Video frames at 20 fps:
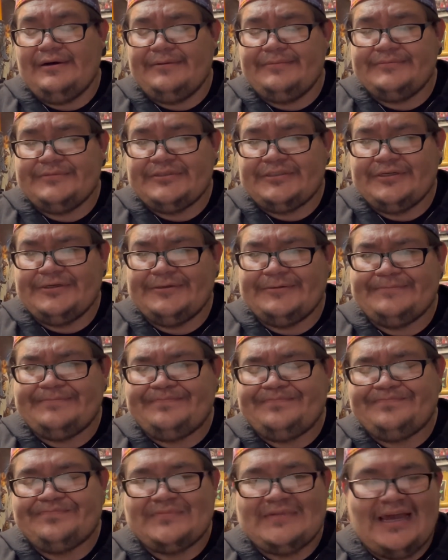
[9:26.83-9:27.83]
So,
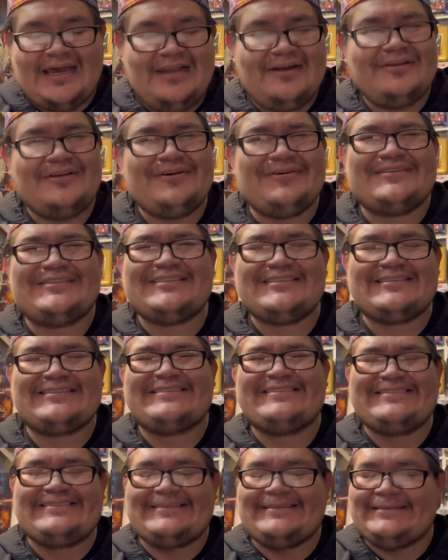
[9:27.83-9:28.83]
I don't know. It's
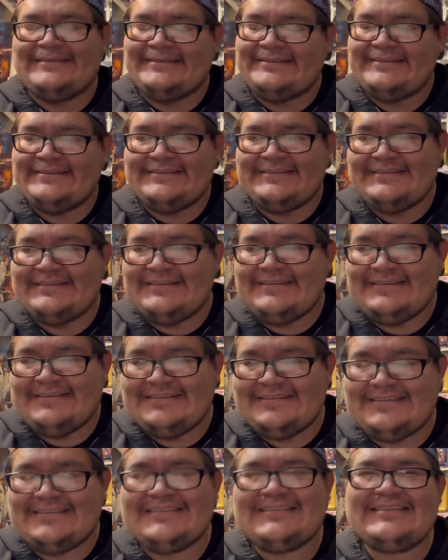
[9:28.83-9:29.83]

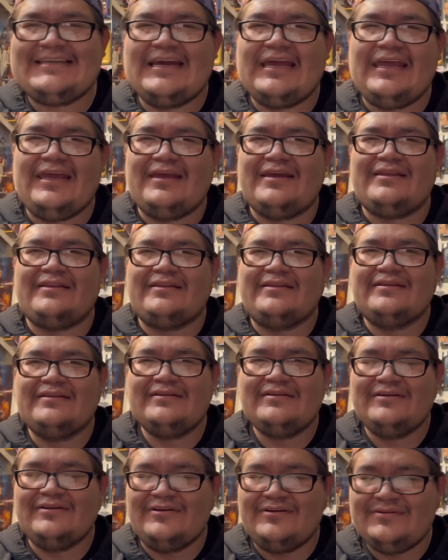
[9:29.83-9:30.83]
just not hitting,
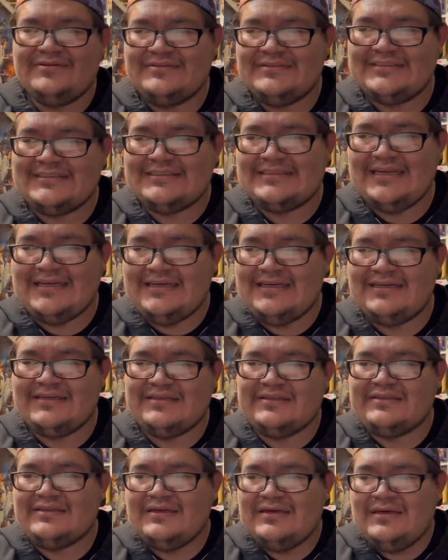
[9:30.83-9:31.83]
you know? It's just not
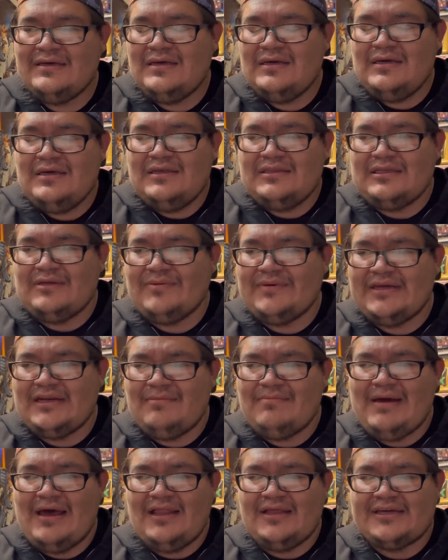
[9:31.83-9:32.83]
hitting. Then we get a
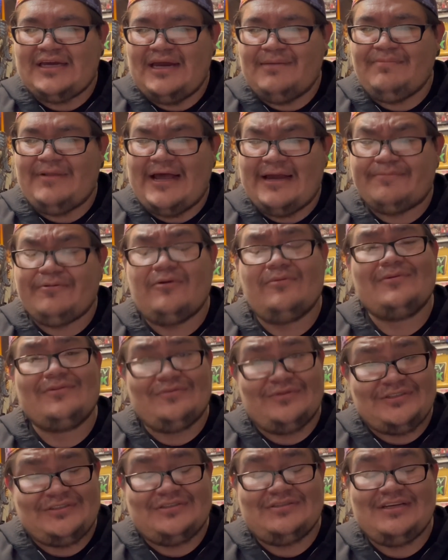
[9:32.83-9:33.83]
Malachi Black promo,
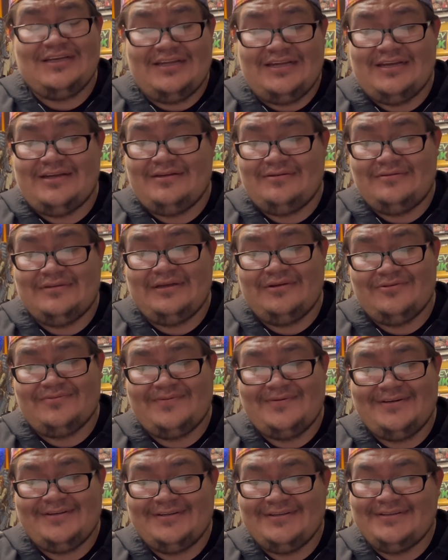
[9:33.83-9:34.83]
which did hit. That was
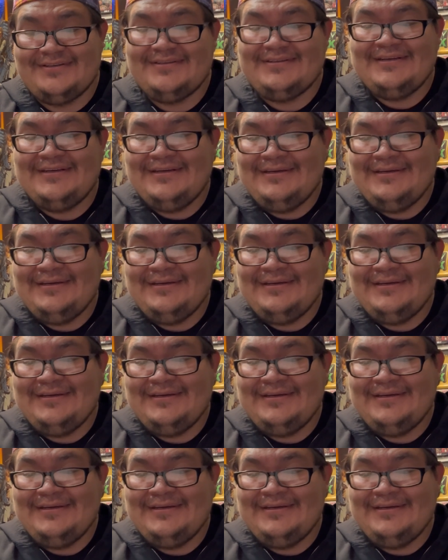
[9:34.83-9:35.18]
pretty good.